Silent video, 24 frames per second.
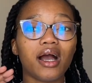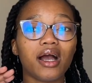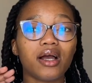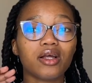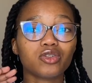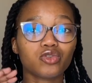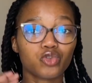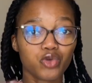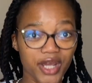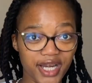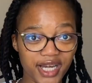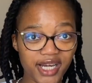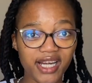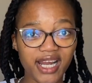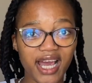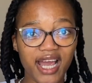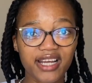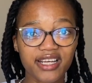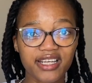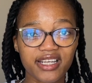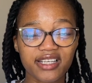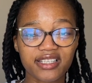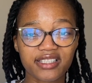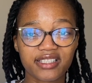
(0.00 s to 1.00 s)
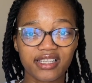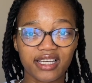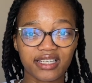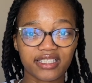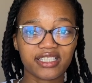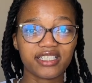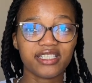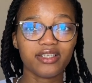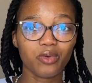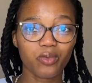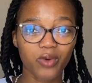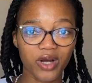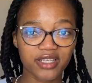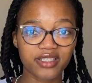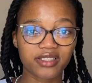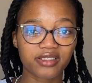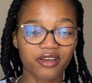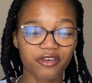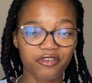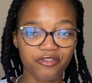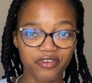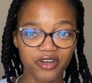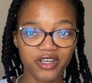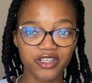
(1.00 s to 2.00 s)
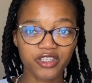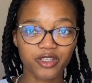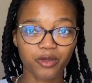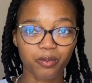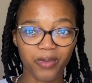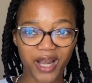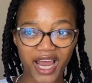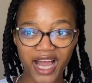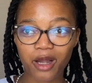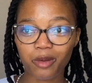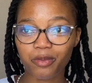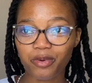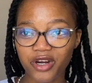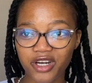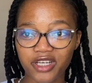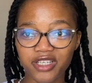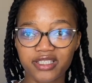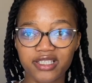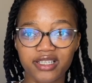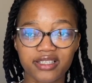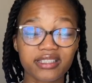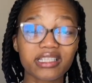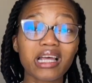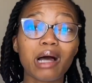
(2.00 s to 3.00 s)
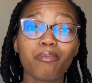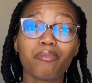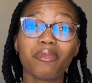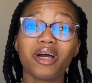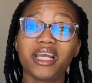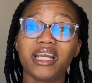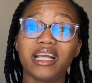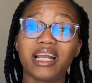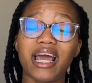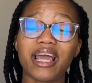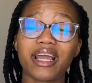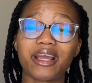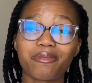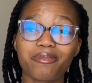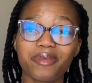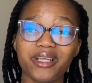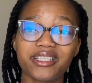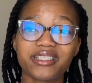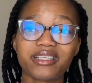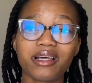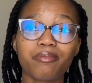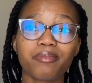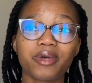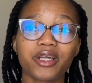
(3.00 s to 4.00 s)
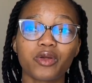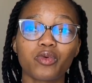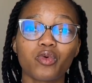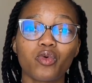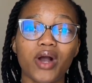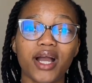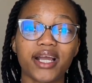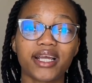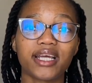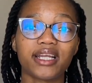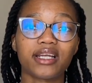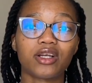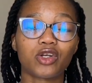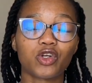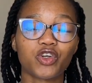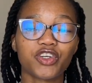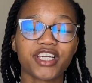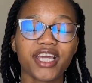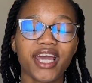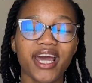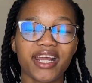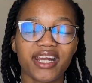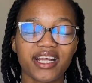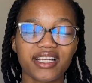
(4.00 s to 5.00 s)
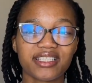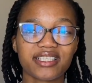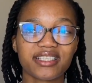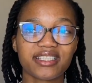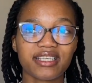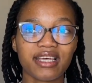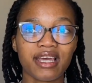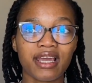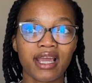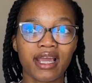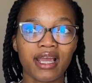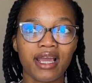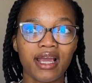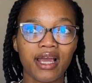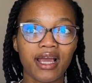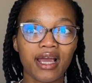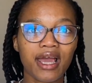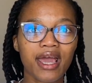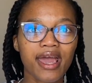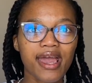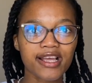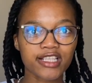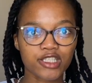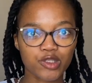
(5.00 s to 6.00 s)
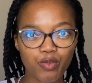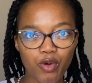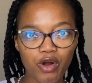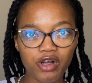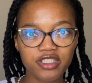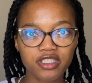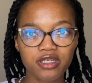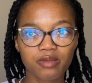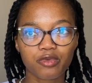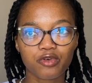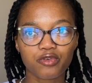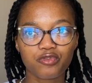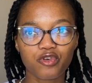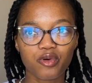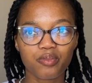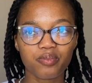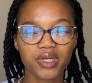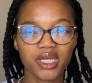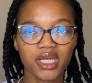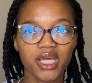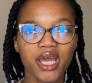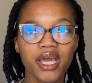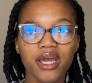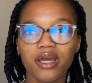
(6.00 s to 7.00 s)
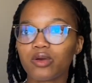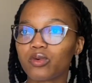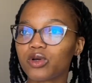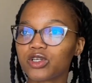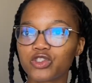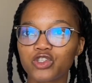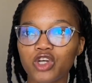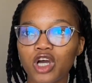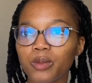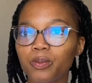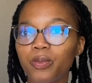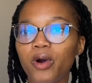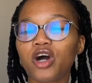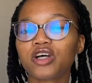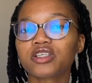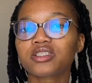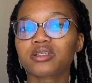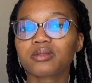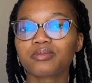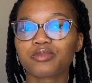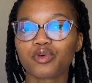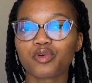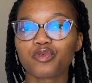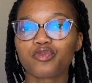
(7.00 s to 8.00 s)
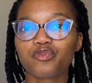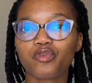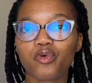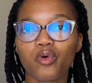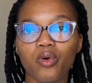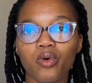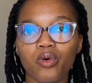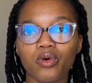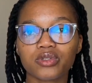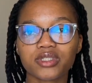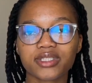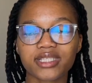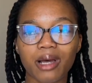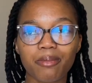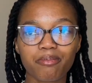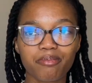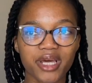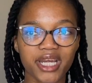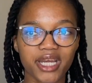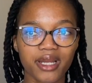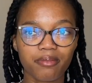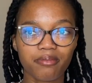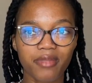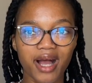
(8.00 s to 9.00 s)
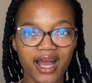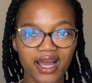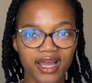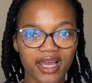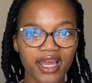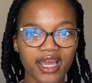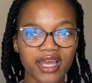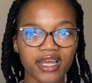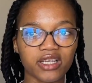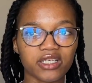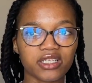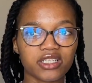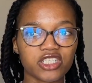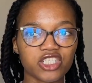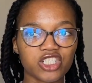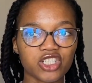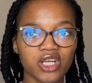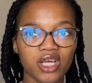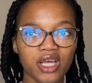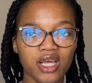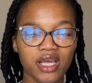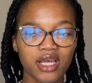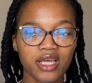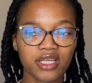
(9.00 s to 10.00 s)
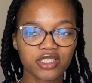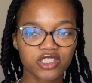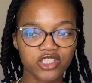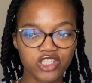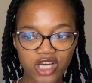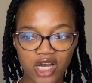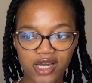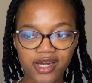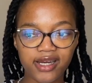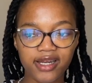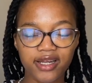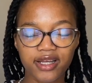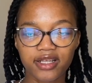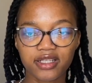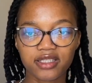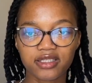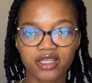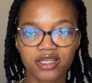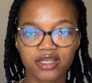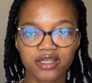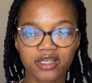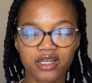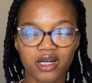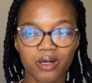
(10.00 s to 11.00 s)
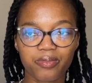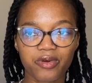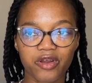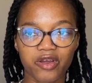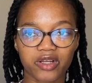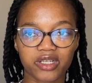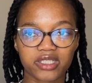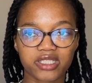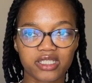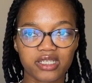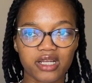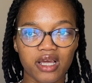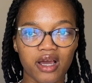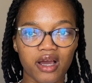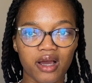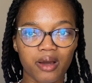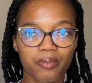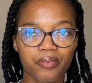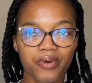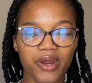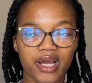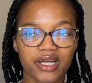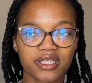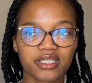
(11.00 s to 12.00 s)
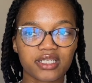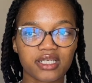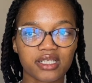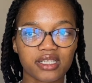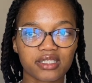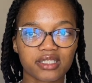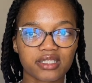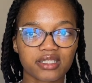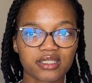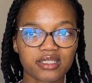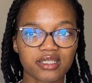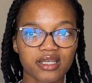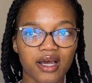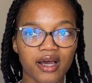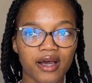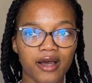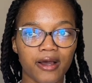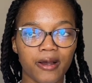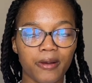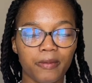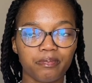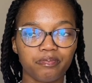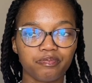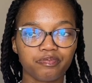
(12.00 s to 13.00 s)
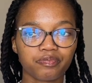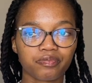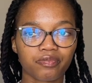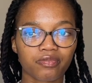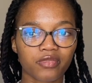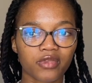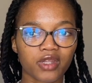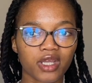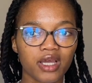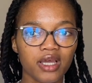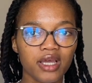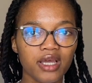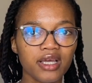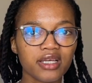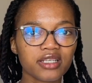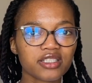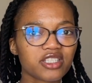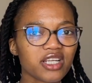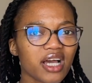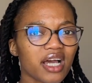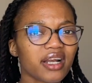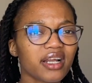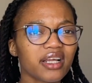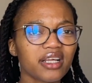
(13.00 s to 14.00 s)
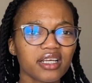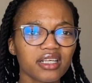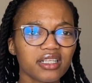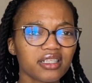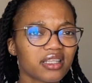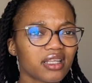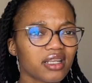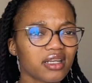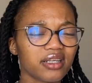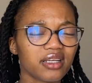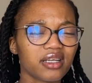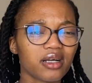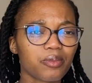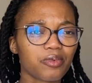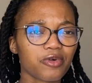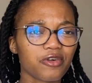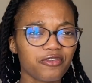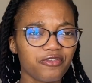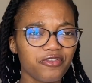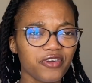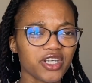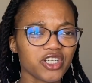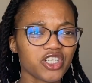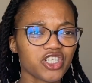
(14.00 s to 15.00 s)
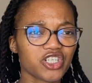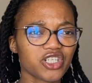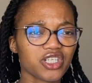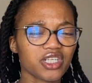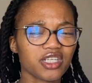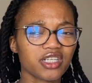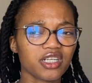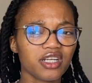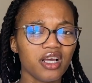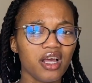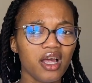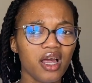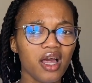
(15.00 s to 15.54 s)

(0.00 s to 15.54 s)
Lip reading: 29 years that she was the first black person, somebody like me, somebody who I can look at and say, it's possible for me. It was not possible for somebody my age studying in the legal practice, studying in the legal profession